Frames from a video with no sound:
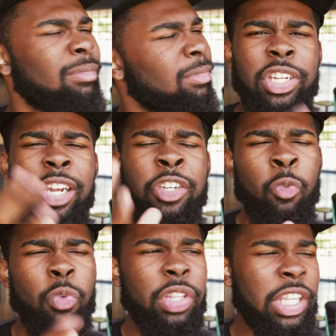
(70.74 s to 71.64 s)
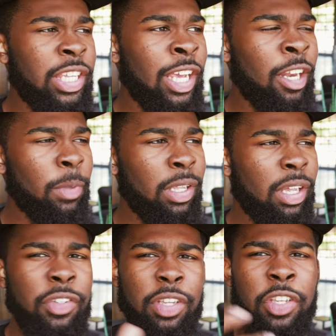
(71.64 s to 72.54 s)
which I don't really get
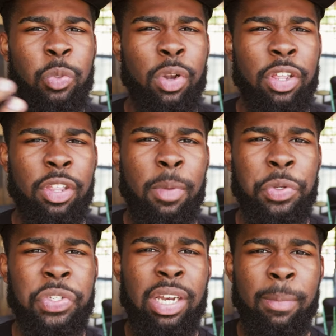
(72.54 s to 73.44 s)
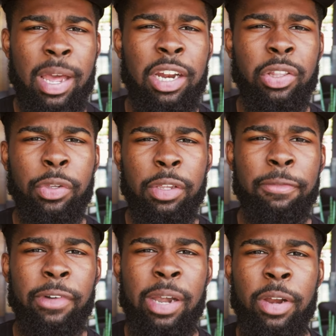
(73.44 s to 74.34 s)
because it's one of the most cinematic looking
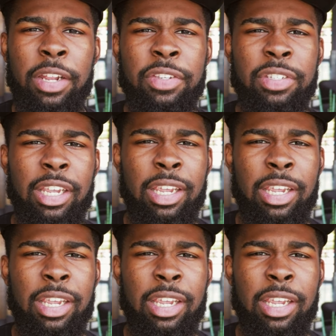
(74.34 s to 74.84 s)
frame rates.